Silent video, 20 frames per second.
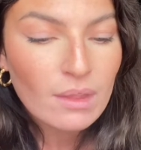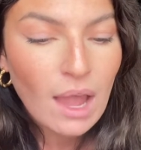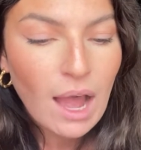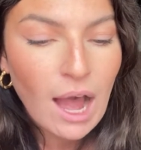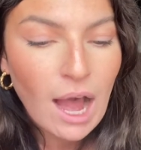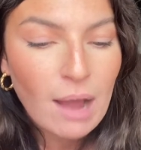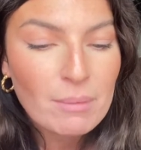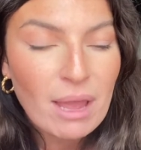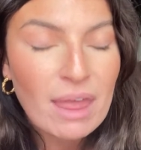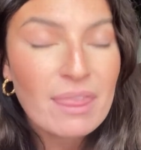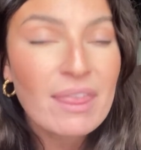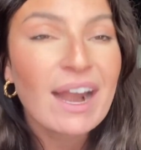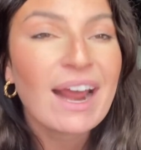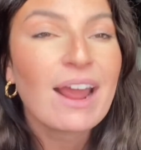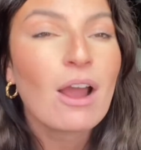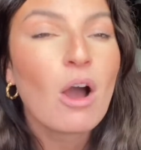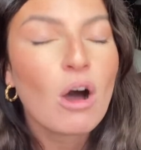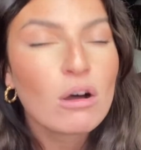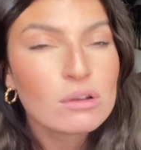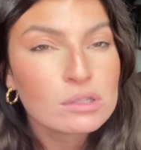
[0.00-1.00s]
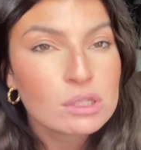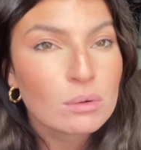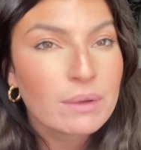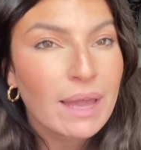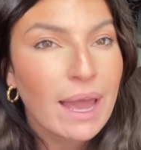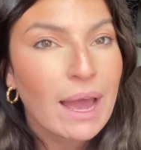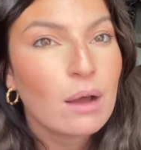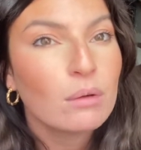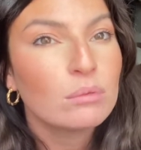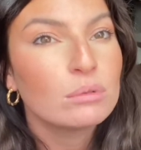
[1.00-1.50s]
And then I also
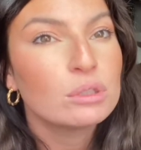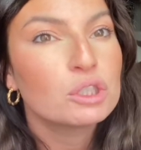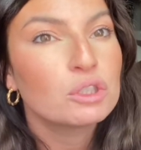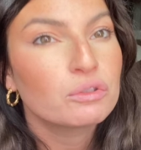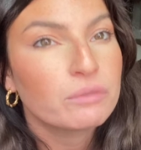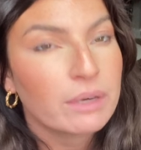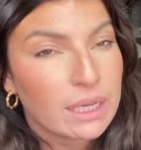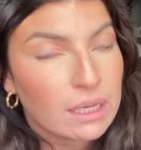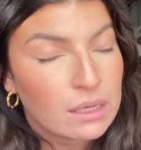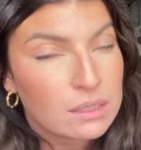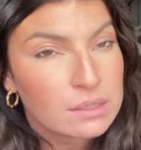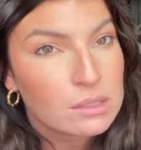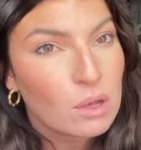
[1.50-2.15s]
count drinks.